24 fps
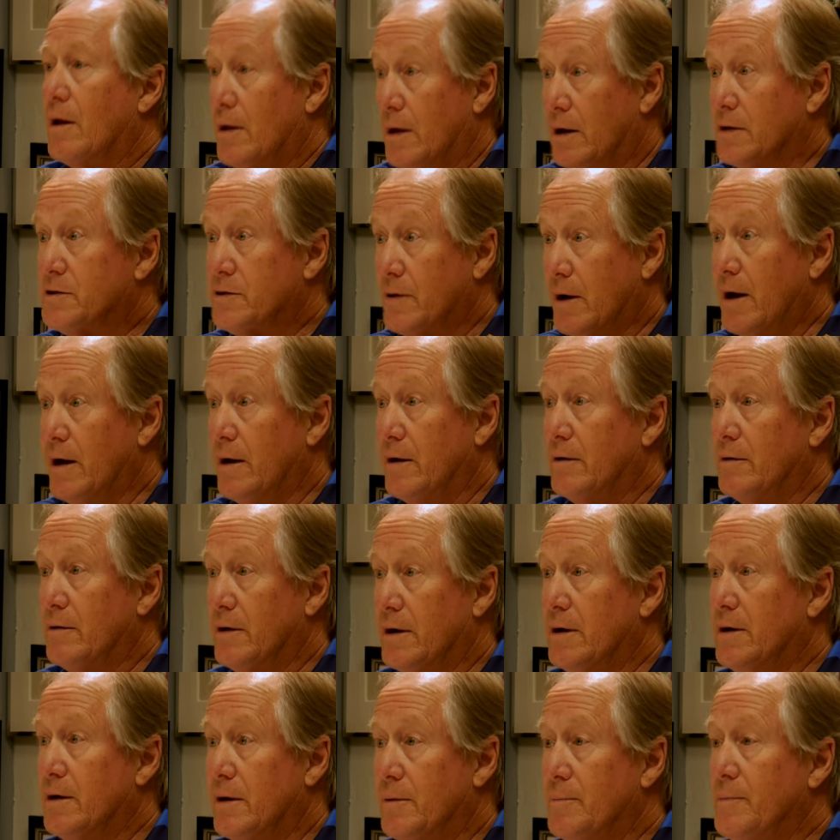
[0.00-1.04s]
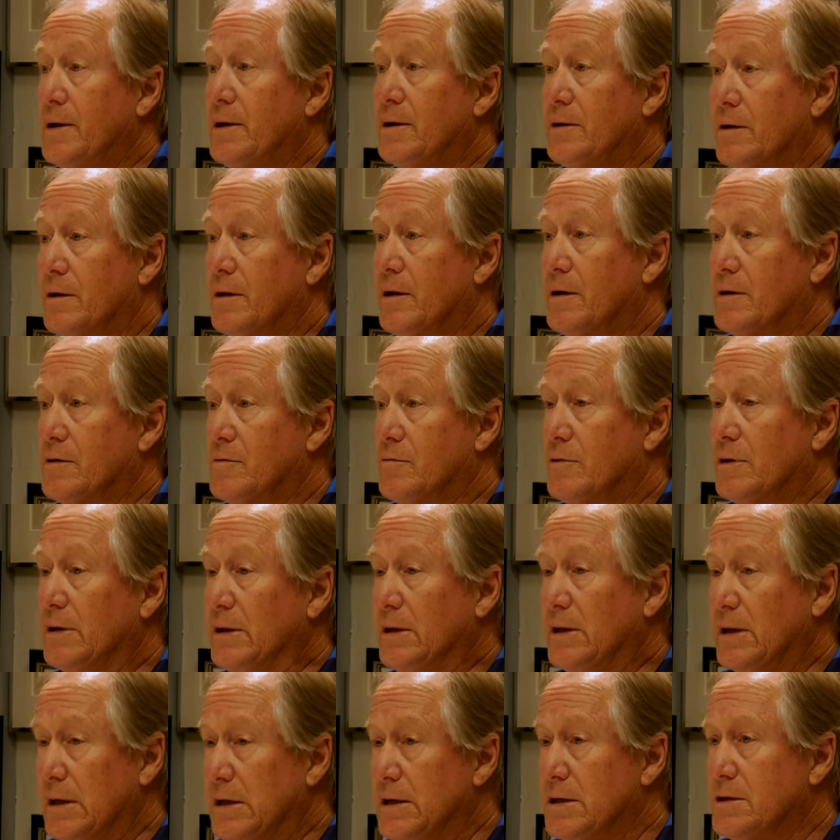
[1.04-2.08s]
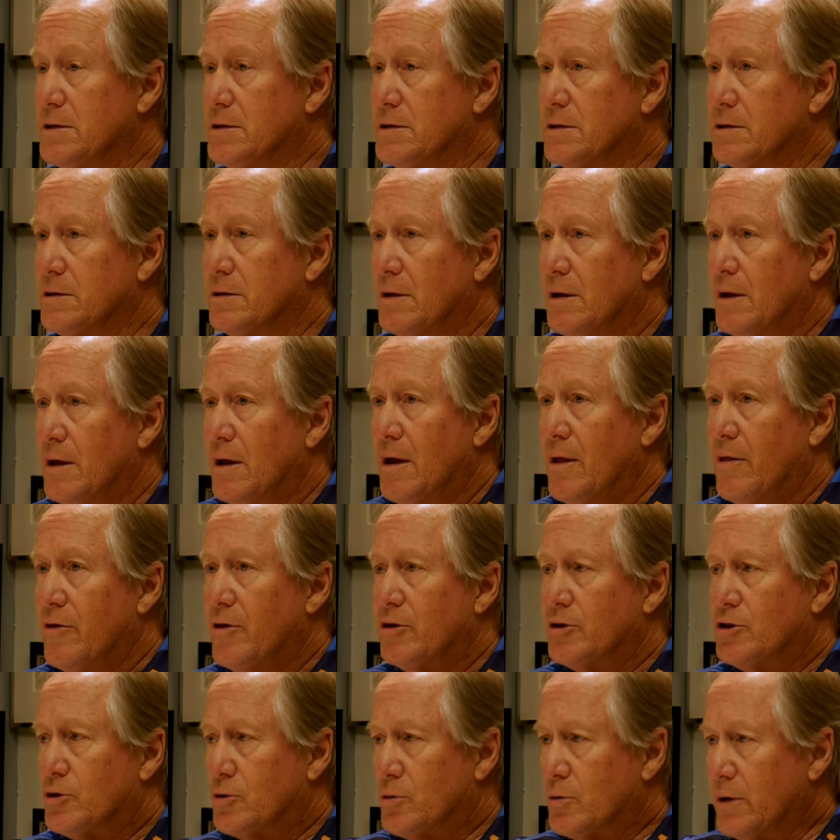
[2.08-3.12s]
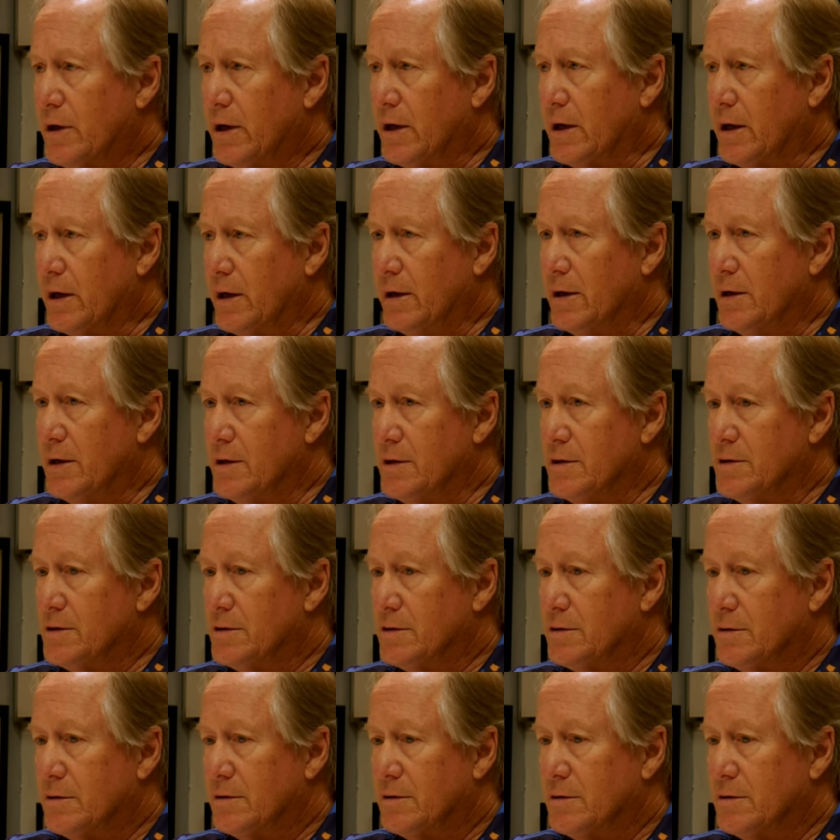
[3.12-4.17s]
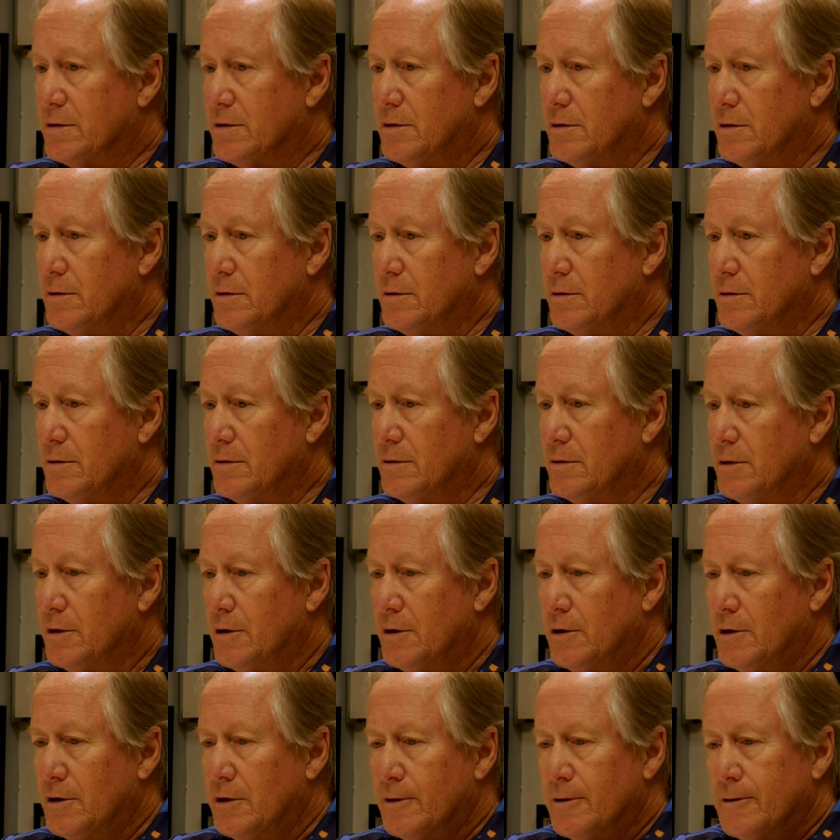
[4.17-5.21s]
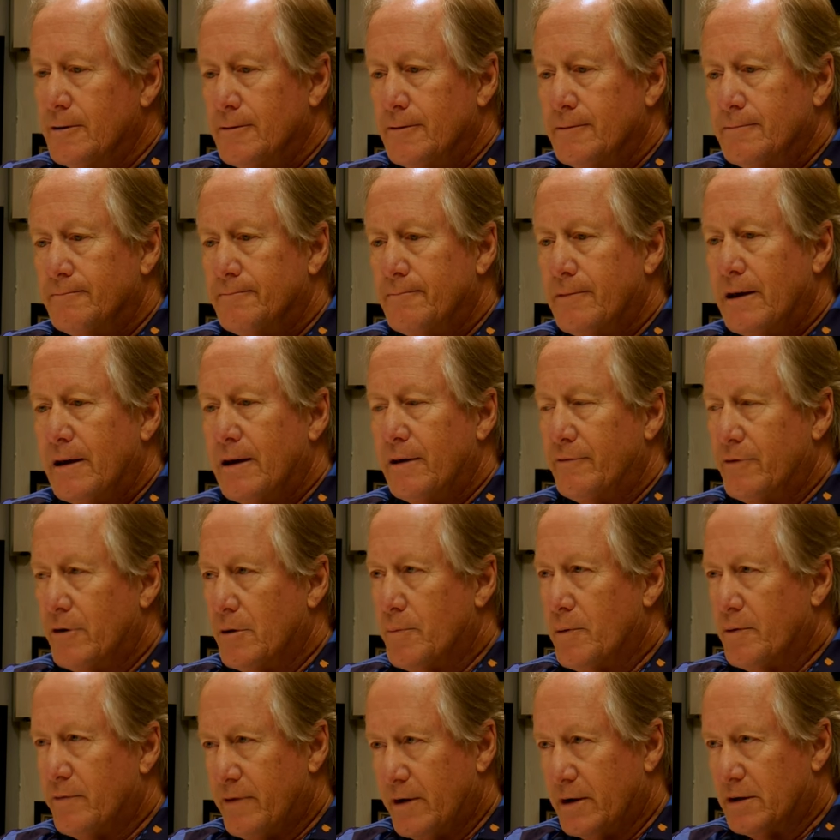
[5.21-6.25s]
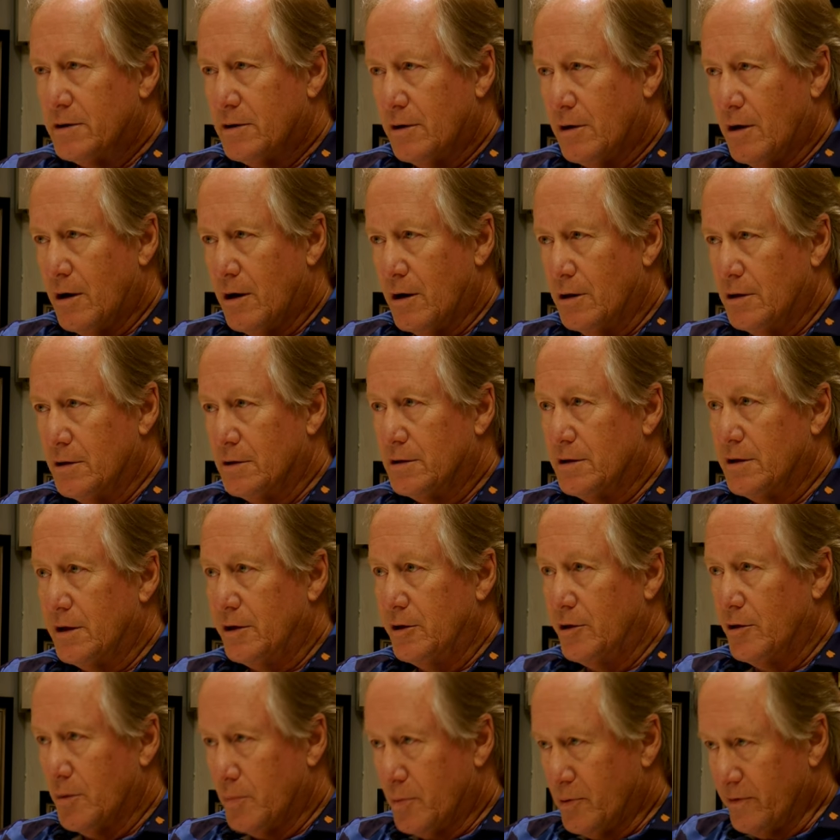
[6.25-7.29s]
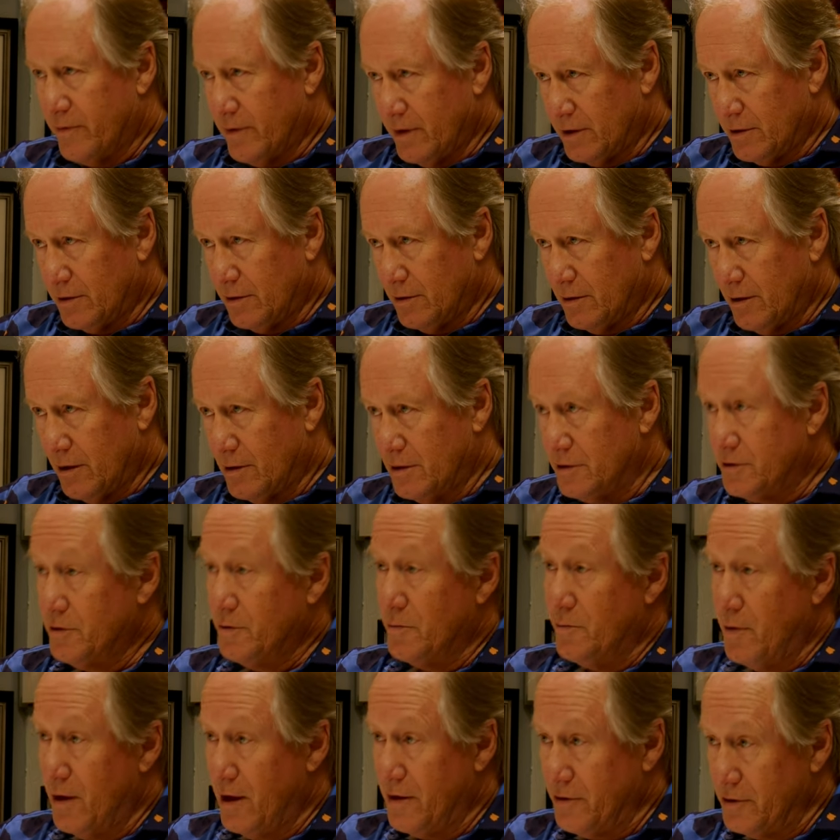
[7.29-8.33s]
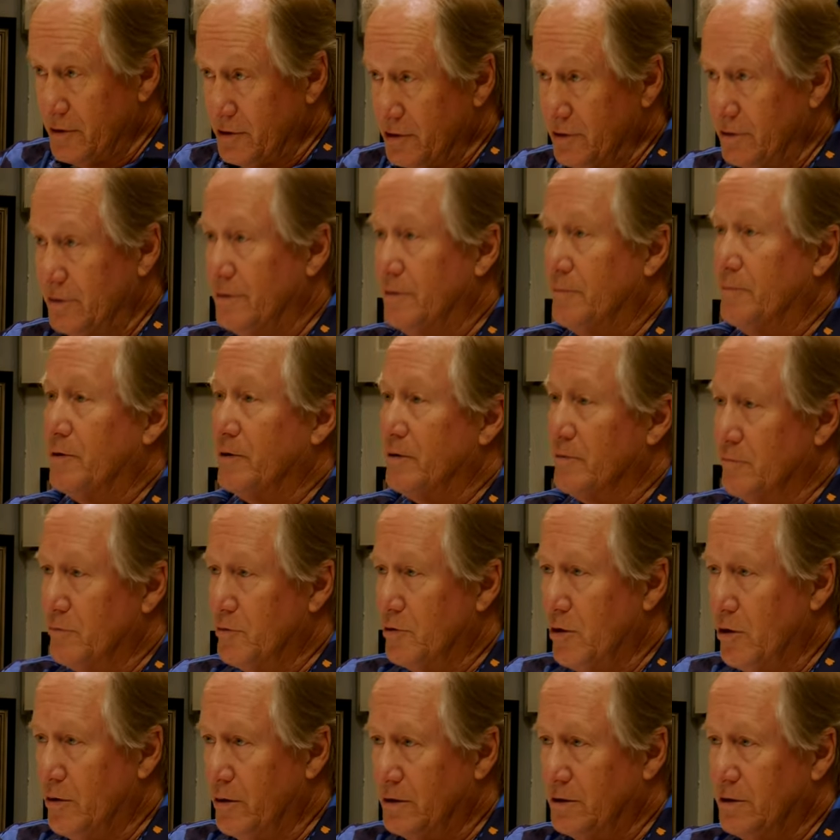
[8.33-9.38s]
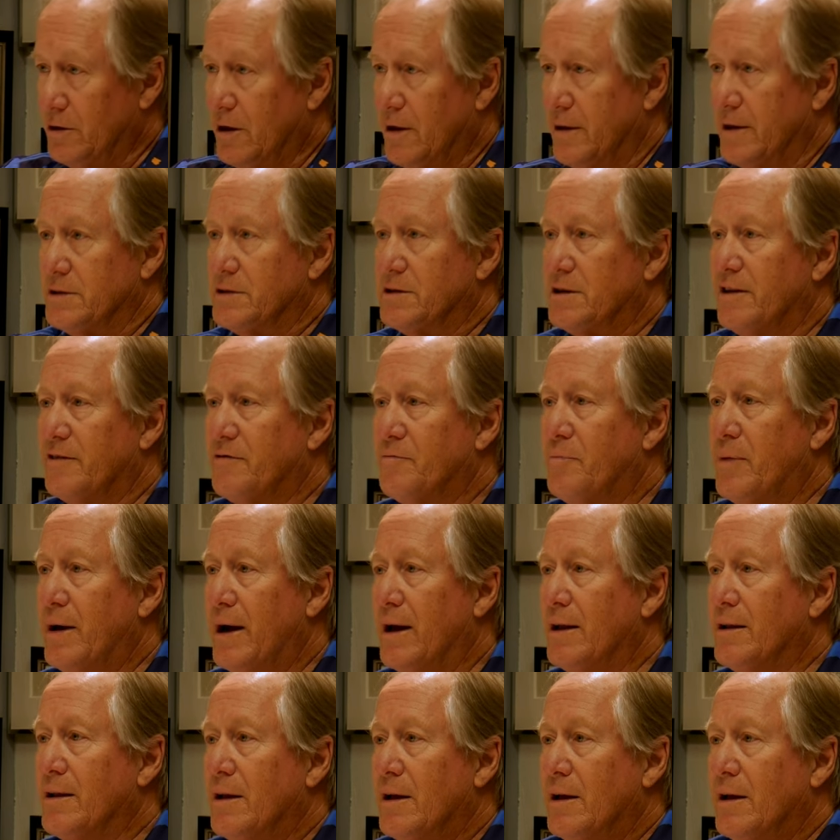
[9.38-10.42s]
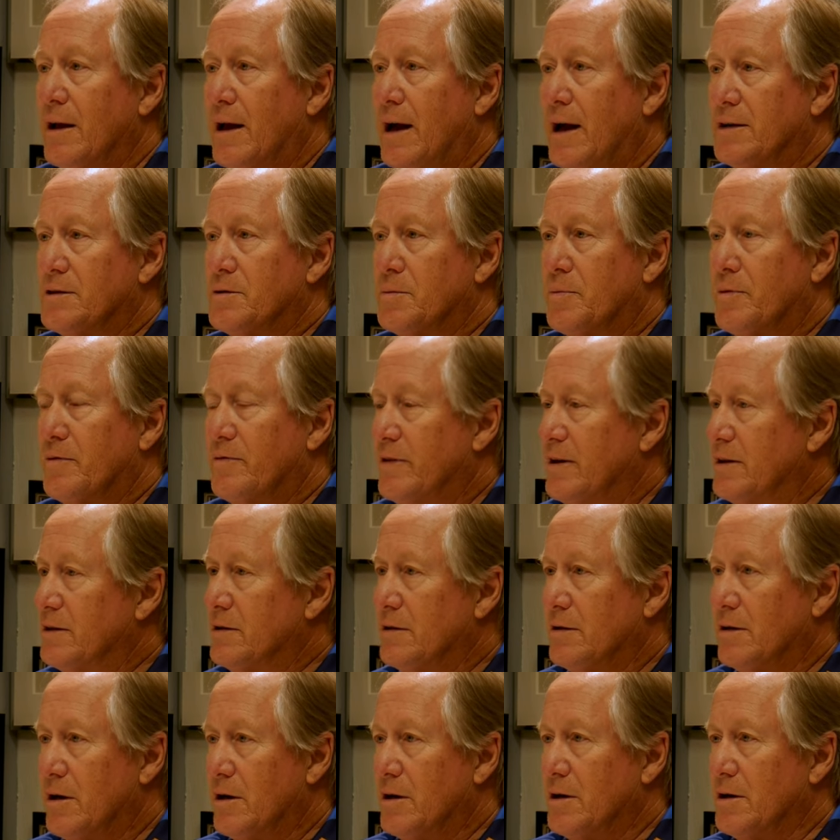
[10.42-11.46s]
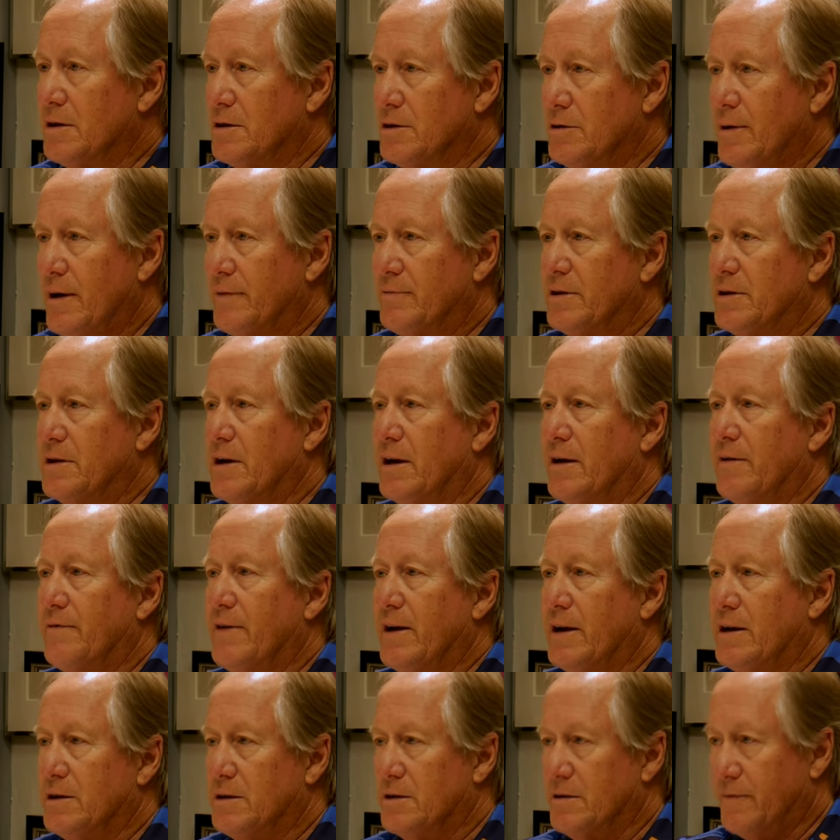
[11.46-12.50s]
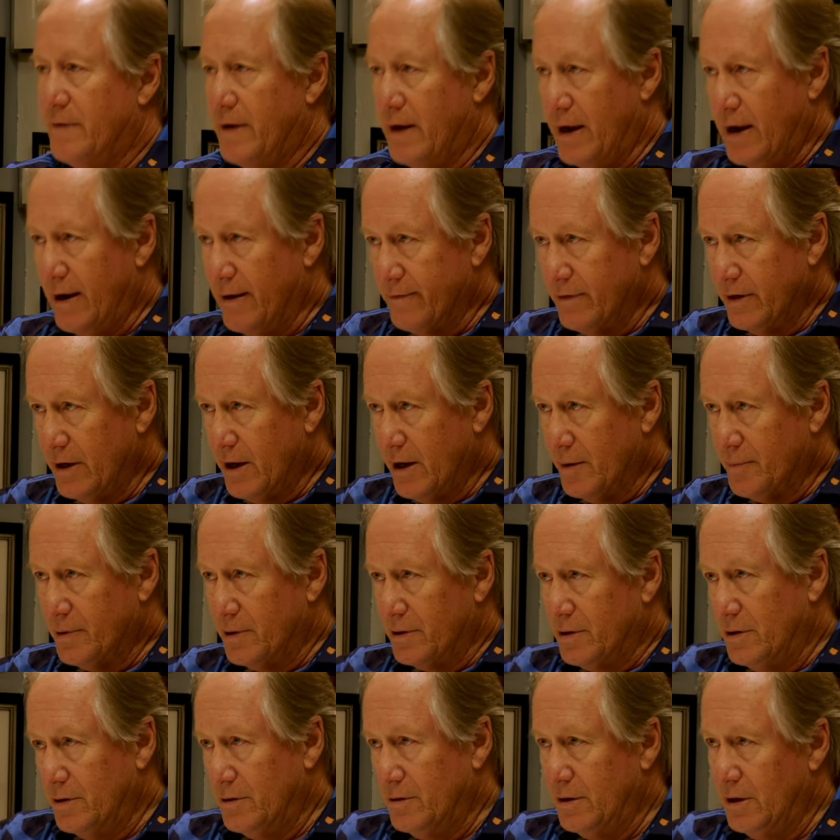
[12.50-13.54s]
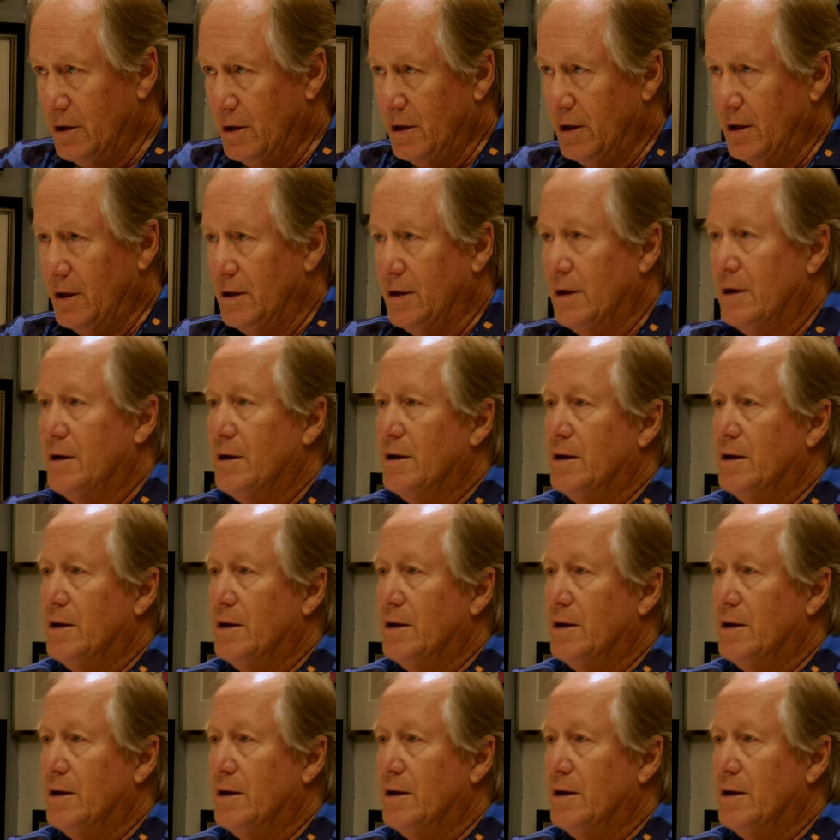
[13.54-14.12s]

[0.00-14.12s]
That's right, right? I yeah. mean, it really is. The trick is to, if you're a professional artist, and you're a professional artist, your mother too, and we, we'll go into all that stuff, but as a professional artist, you have to take advantage of every opportunity